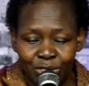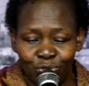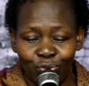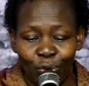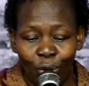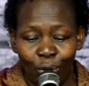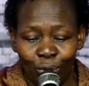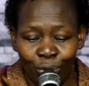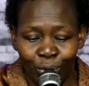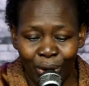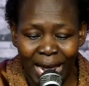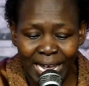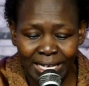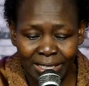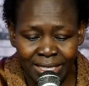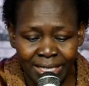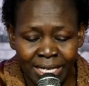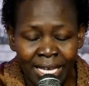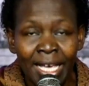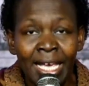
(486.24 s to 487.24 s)
for
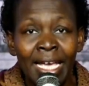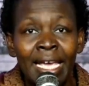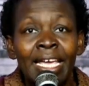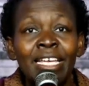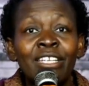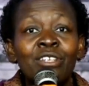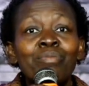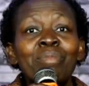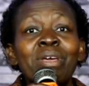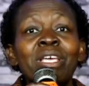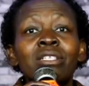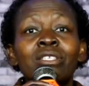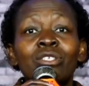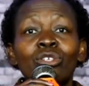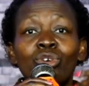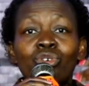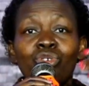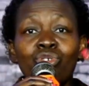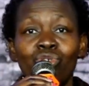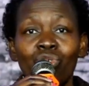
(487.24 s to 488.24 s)
Christ. It means
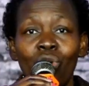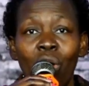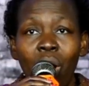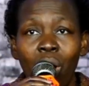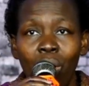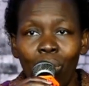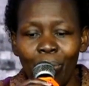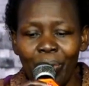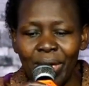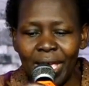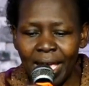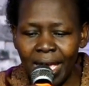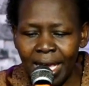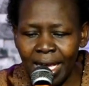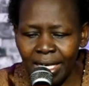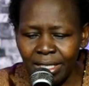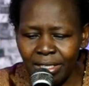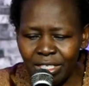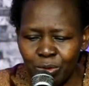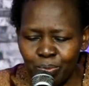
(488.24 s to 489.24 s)

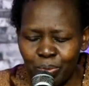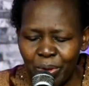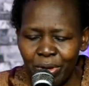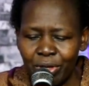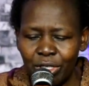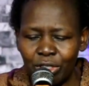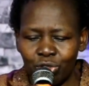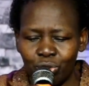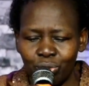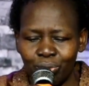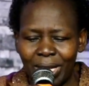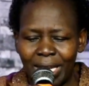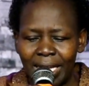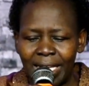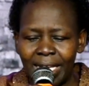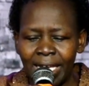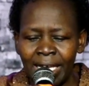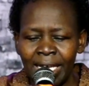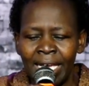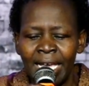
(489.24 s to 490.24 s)
growing
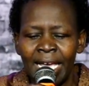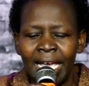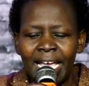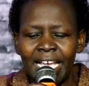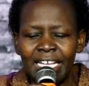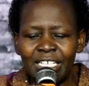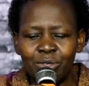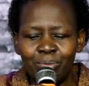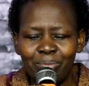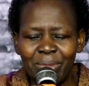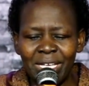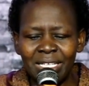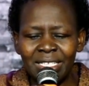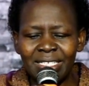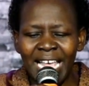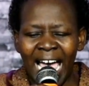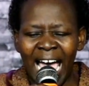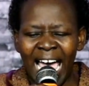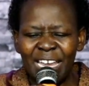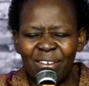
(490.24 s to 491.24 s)
spiritually. It
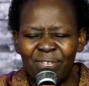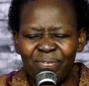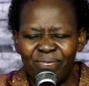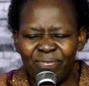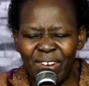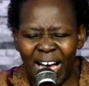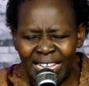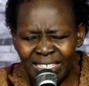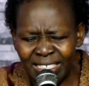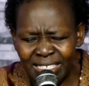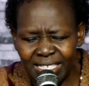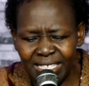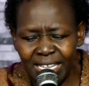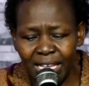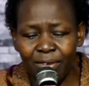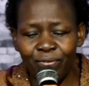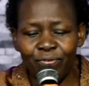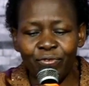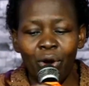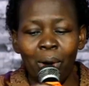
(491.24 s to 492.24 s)
means
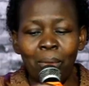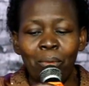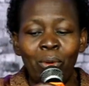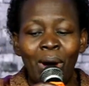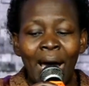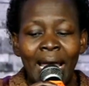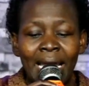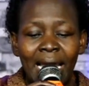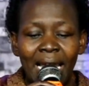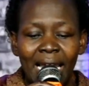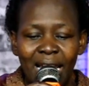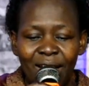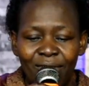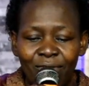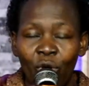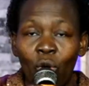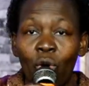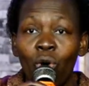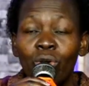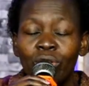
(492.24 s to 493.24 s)
advancing from one
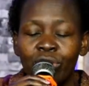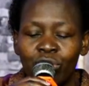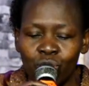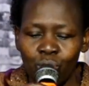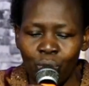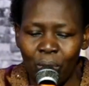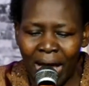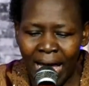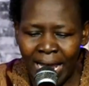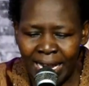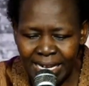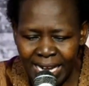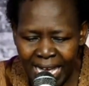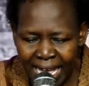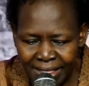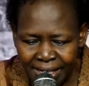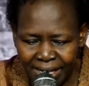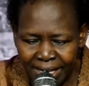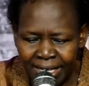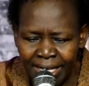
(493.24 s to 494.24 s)
level to
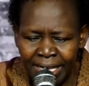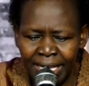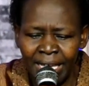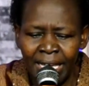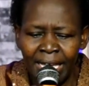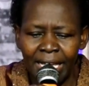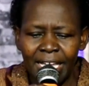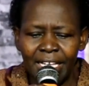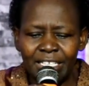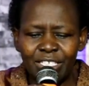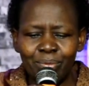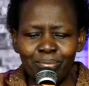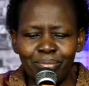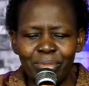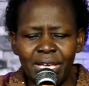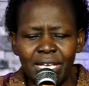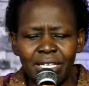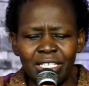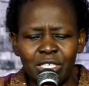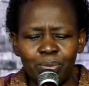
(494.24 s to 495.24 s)
another. It
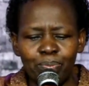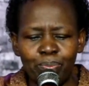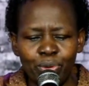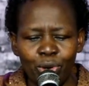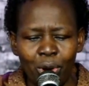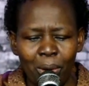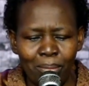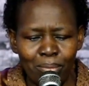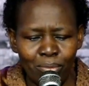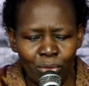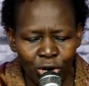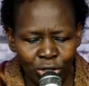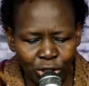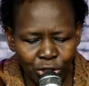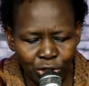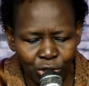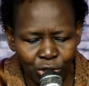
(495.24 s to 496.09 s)
means promotion